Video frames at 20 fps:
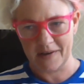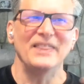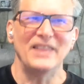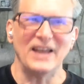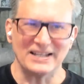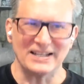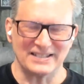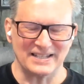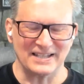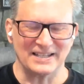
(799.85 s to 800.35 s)

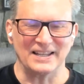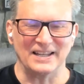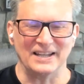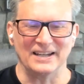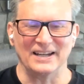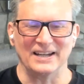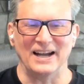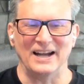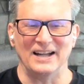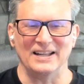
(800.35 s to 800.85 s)
That's the
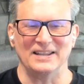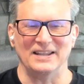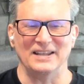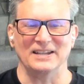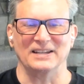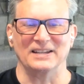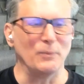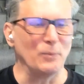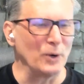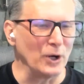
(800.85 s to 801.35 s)
thing, I
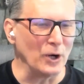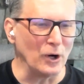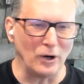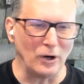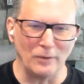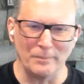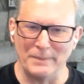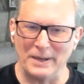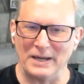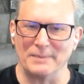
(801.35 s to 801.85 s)
think. We
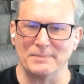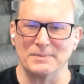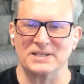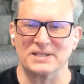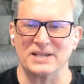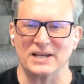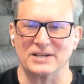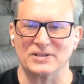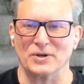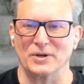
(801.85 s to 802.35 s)
all make
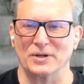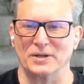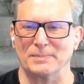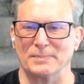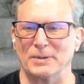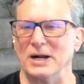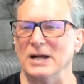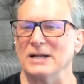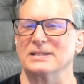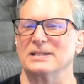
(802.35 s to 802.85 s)
mistakes during the
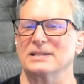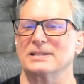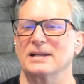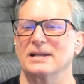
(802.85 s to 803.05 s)
process.